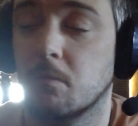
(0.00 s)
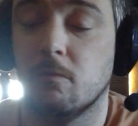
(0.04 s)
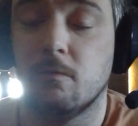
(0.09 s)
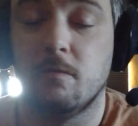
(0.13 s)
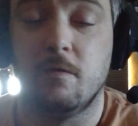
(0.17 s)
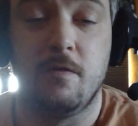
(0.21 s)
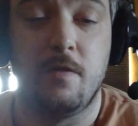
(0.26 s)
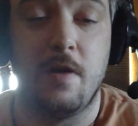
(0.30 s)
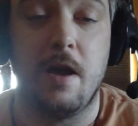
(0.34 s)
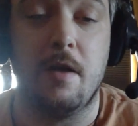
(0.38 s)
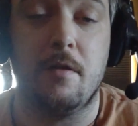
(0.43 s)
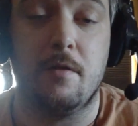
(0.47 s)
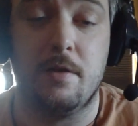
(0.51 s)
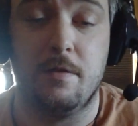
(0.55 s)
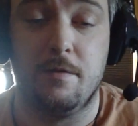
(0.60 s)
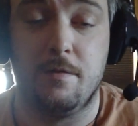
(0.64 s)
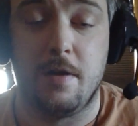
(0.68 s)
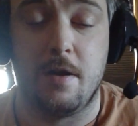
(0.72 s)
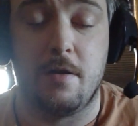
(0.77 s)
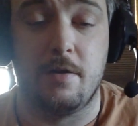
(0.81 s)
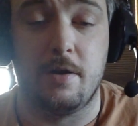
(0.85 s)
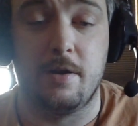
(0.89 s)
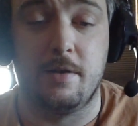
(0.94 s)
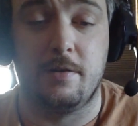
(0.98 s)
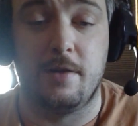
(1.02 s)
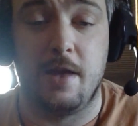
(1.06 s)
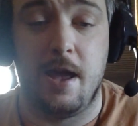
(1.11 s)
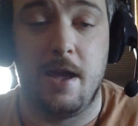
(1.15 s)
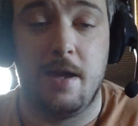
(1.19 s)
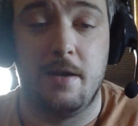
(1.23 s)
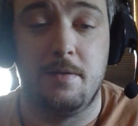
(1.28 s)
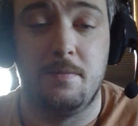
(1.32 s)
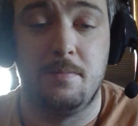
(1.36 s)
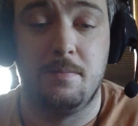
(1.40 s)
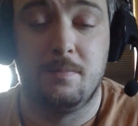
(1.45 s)
Very, very
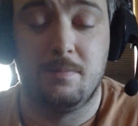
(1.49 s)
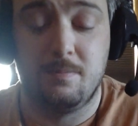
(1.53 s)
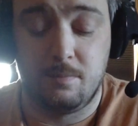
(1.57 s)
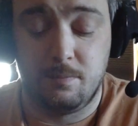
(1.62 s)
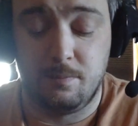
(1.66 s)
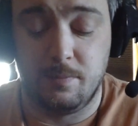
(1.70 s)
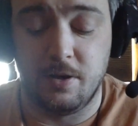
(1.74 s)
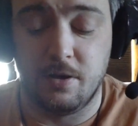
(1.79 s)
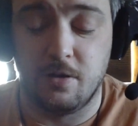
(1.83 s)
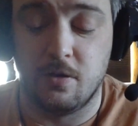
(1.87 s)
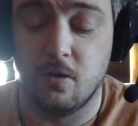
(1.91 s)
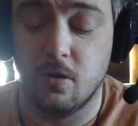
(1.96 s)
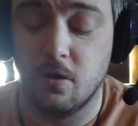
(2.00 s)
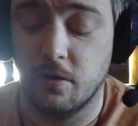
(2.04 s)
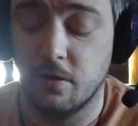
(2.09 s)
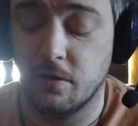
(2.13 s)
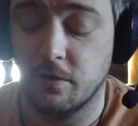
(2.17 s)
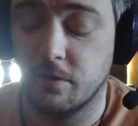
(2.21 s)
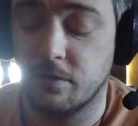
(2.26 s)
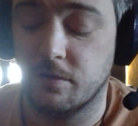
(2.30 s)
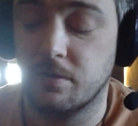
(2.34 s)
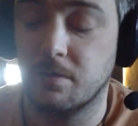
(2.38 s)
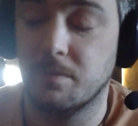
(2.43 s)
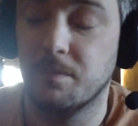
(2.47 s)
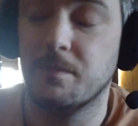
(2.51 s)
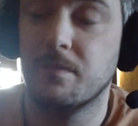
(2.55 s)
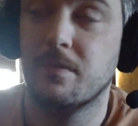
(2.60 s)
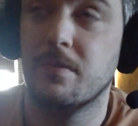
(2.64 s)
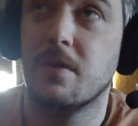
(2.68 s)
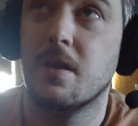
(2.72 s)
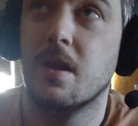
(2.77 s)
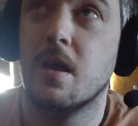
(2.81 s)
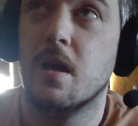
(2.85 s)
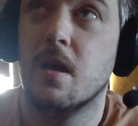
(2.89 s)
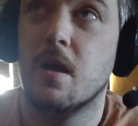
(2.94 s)
sad because
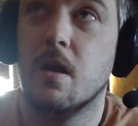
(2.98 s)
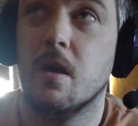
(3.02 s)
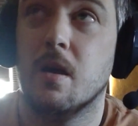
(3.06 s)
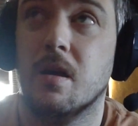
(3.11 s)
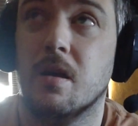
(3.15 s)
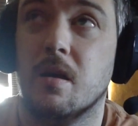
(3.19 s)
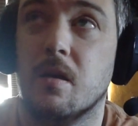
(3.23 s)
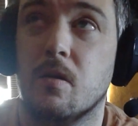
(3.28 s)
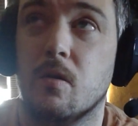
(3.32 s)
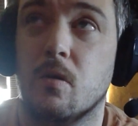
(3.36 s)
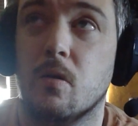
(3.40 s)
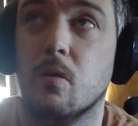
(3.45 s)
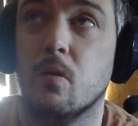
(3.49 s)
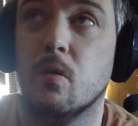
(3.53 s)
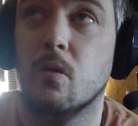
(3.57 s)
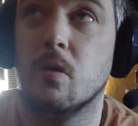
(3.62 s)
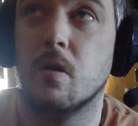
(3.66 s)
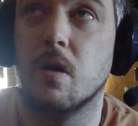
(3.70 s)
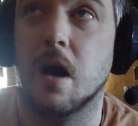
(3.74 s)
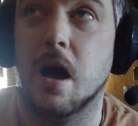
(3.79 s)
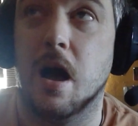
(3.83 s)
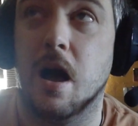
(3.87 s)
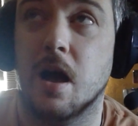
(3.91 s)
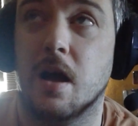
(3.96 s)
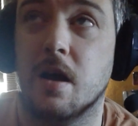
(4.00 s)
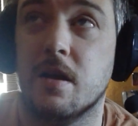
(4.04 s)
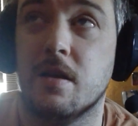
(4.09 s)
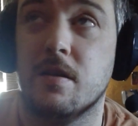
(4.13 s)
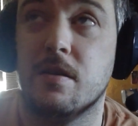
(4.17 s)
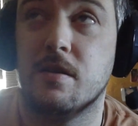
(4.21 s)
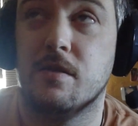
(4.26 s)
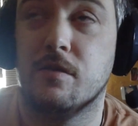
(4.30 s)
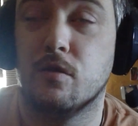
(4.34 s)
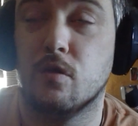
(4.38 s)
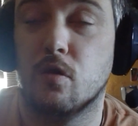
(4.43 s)

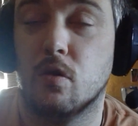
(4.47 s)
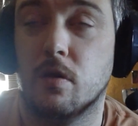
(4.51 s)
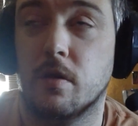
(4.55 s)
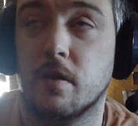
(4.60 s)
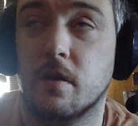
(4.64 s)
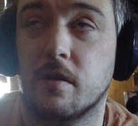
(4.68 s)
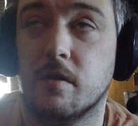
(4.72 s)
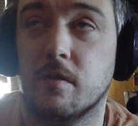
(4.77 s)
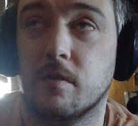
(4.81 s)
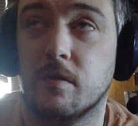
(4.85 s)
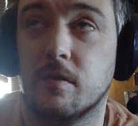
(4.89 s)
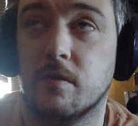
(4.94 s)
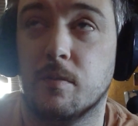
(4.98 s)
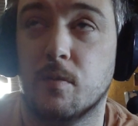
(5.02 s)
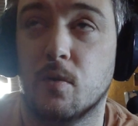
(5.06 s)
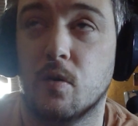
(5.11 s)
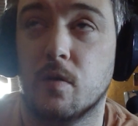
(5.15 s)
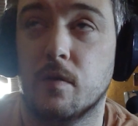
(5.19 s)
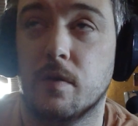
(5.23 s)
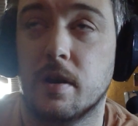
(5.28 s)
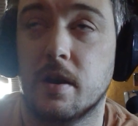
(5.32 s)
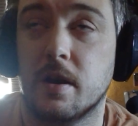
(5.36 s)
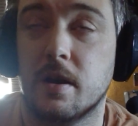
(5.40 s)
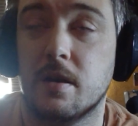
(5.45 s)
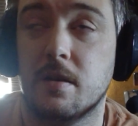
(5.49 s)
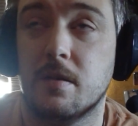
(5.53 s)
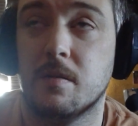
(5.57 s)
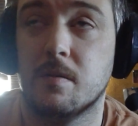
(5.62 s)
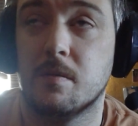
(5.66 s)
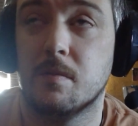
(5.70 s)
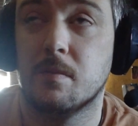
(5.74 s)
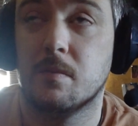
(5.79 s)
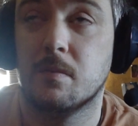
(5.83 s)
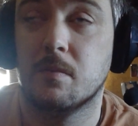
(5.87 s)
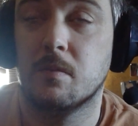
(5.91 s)
I saw this movie
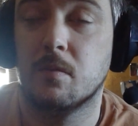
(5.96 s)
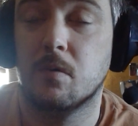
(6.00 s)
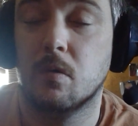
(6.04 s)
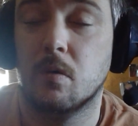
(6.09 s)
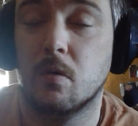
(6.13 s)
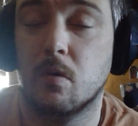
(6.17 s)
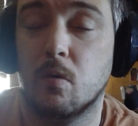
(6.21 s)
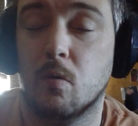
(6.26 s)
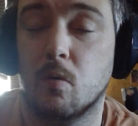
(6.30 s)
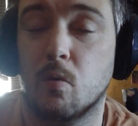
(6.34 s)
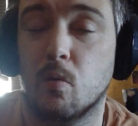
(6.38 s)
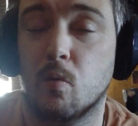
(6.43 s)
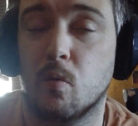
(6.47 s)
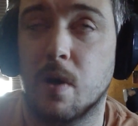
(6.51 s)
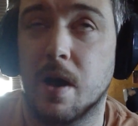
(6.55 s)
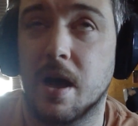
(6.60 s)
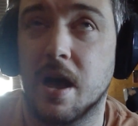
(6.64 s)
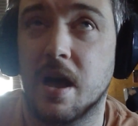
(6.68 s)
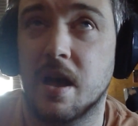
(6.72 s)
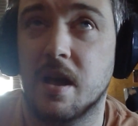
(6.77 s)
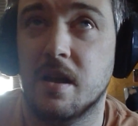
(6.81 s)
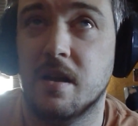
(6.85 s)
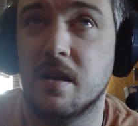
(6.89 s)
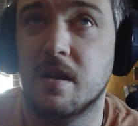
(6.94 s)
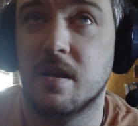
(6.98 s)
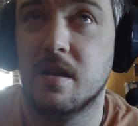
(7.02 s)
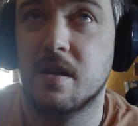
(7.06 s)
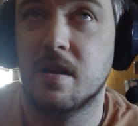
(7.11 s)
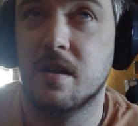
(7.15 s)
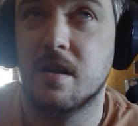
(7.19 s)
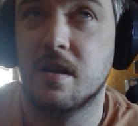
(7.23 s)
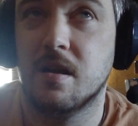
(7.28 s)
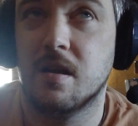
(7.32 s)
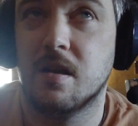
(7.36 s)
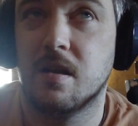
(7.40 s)

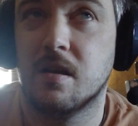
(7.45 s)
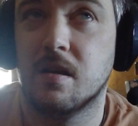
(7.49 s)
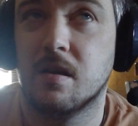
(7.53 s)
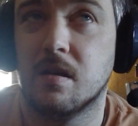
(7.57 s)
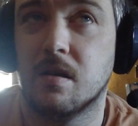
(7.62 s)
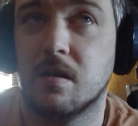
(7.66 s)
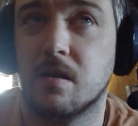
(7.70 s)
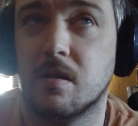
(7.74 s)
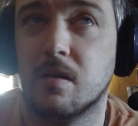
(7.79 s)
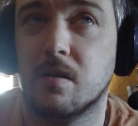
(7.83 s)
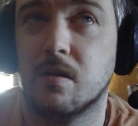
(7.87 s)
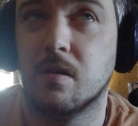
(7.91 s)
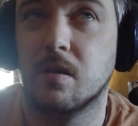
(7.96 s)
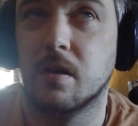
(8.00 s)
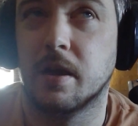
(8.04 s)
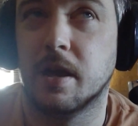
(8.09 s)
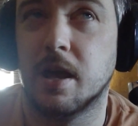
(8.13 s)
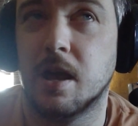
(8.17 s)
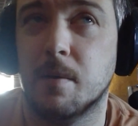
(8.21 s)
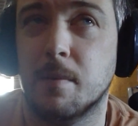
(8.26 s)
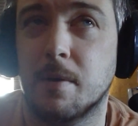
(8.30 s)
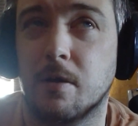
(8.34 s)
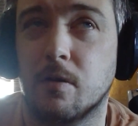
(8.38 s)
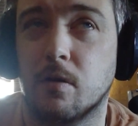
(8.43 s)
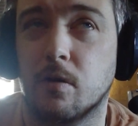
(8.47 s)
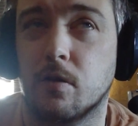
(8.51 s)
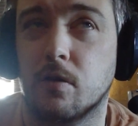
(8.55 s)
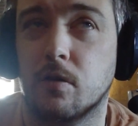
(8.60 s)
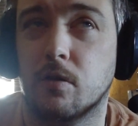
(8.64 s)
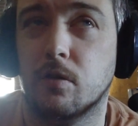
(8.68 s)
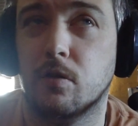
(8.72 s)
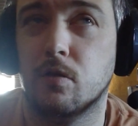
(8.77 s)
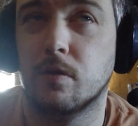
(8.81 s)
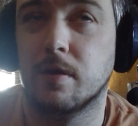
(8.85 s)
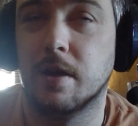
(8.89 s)
when it came out in
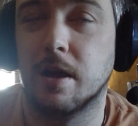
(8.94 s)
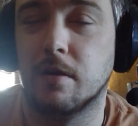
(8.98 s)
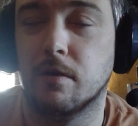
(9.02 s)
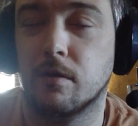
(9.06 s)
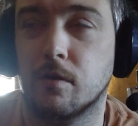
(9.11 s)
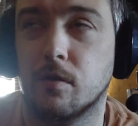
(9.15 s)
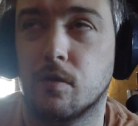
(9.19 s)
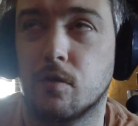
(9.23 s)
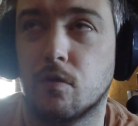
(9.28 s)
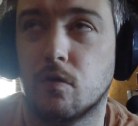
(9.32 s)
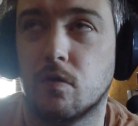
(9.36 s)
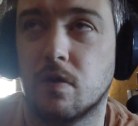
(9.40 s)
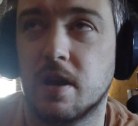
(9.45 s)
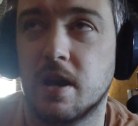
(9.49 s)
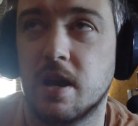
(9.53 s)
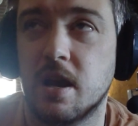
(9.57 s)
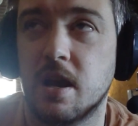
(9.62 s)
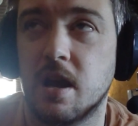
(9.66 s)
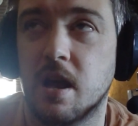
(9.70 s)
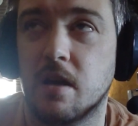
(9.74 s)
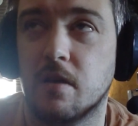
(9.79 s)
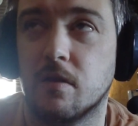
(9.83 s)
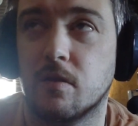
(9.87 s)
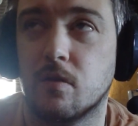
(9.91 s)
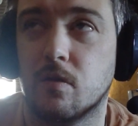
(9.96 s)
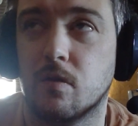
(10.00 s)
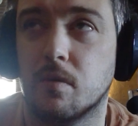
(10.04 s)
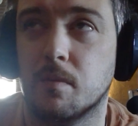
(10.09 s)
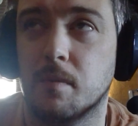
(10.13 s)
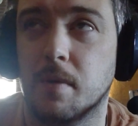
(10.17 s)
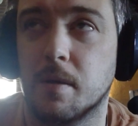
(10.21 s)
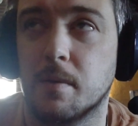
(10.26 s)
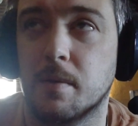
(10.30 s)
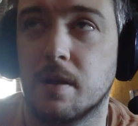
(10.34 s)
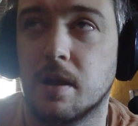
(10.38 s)
2003. I saw
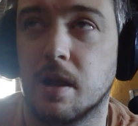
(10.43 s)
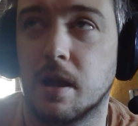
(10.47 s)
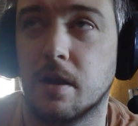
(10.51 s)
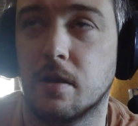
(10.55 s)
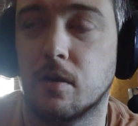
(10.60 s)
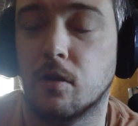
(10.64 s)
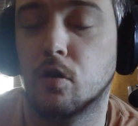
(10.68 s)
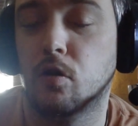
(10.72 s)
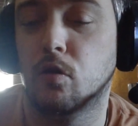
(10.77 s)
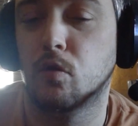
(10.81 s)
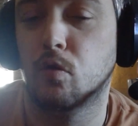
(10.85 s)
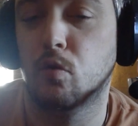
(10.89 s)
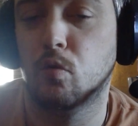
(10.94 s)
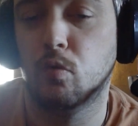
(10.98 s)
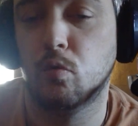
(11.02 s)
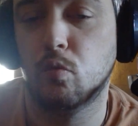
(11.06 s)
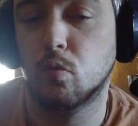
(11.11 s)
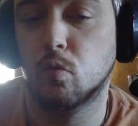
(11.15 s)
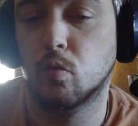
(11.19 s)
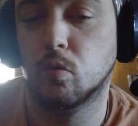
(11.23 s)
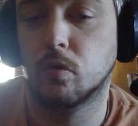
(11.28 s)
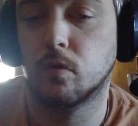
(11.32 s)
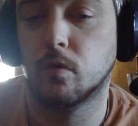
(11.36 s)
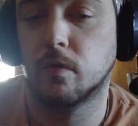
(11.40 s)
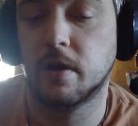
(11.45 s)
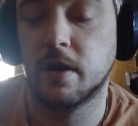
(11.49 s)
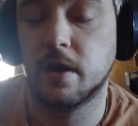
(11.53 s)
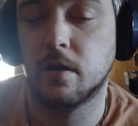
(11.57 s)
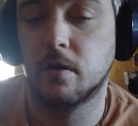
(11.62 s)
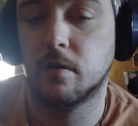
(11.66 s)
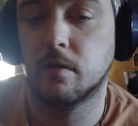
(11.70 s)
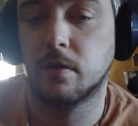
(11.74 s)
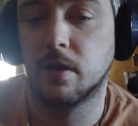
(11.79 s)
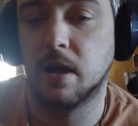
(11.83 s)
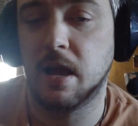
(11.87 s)
it maybe like two, three
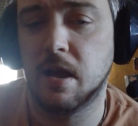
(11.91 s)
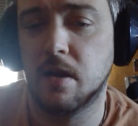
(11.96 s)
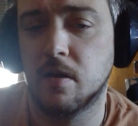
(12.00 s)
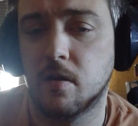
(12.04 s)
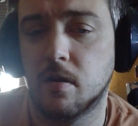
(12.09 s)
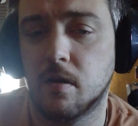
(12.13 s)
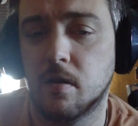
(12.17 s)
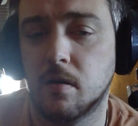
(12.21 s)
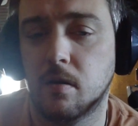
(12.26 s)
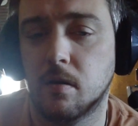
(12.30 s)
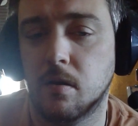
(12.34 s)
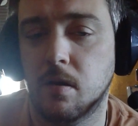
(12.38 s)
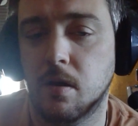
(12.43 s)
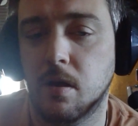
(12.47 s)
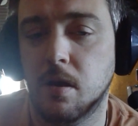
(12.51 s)
years later.